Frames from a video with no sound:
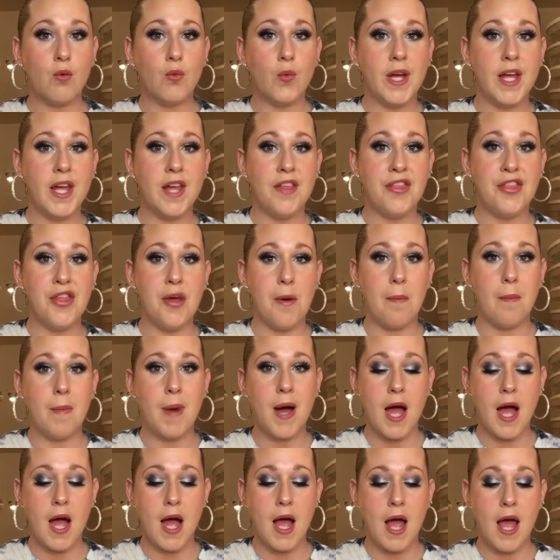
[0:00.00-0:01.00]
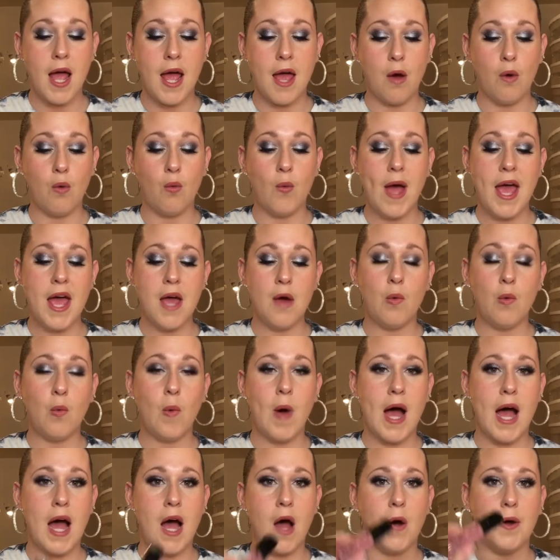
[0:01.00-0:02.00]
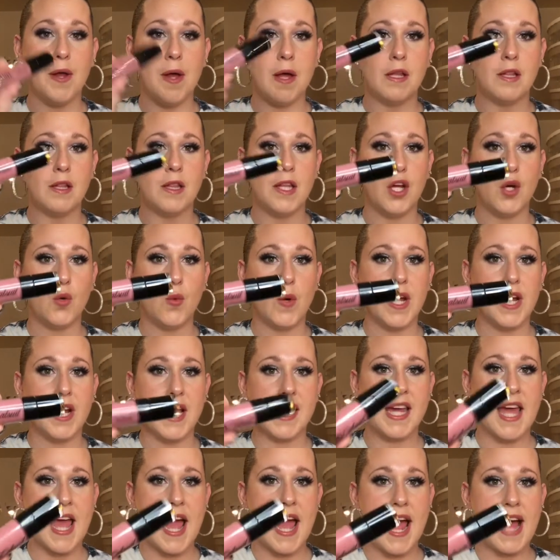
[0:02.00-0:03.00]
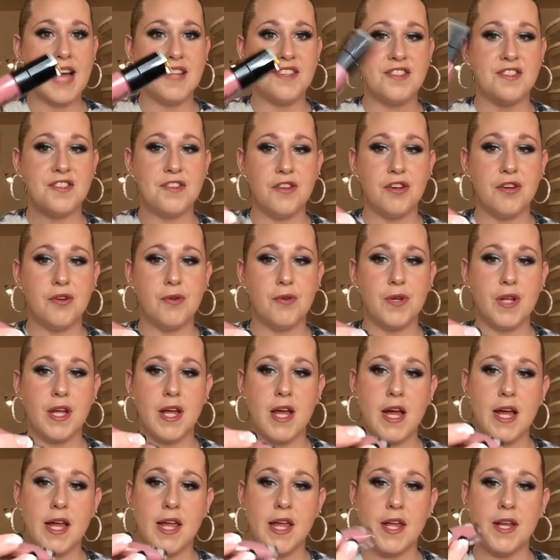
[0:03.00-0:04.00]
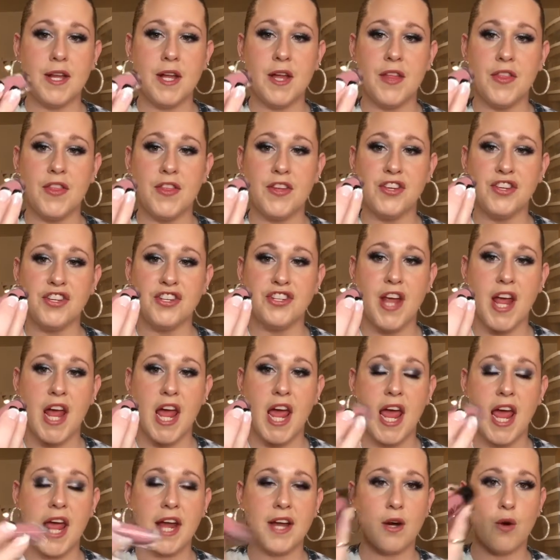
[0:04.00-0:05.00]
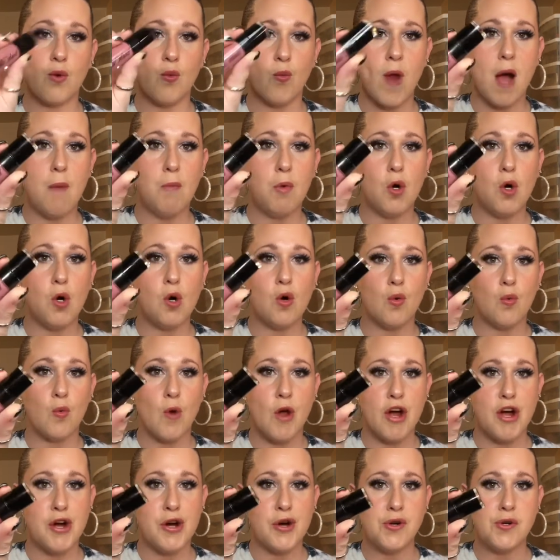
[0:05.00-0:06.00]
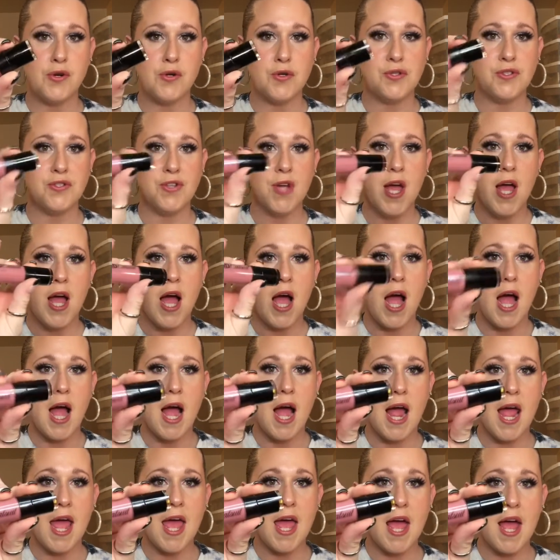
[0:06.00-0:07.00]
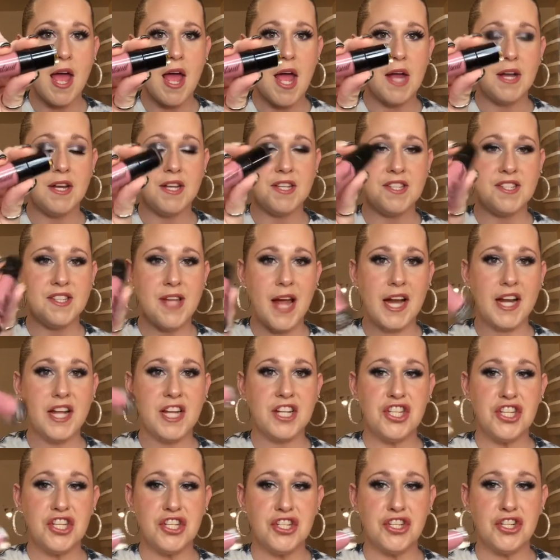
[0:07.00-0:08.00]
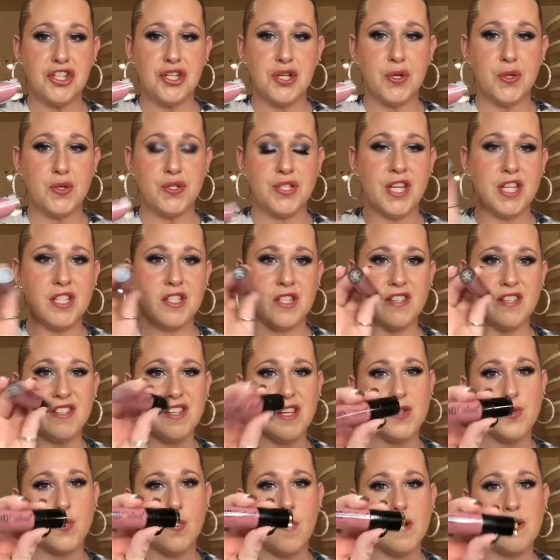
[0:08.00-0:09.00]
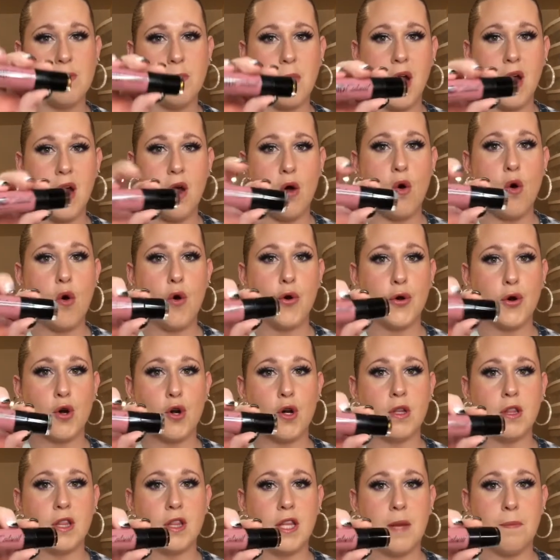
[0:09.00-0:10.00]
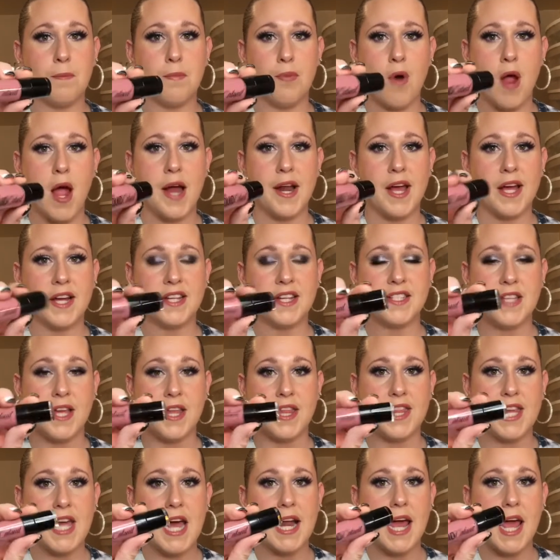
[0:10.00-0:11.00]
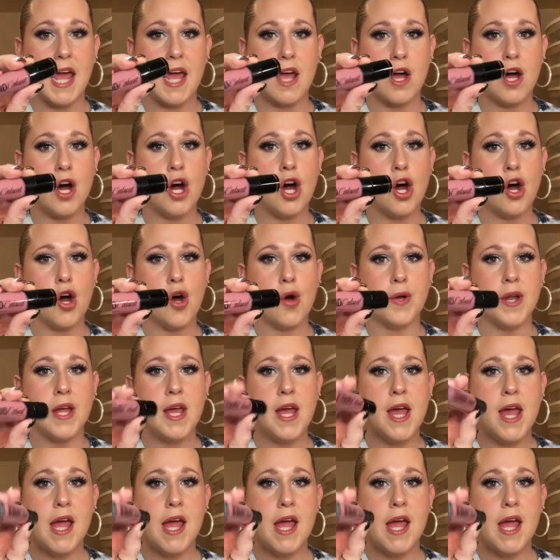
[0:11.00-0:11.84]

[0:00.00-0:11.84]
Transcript: with my Wet n Wild Liquid Catsuit in the shade Rebel Rose. I had decided to choose this. This is one of my older lip products that I own,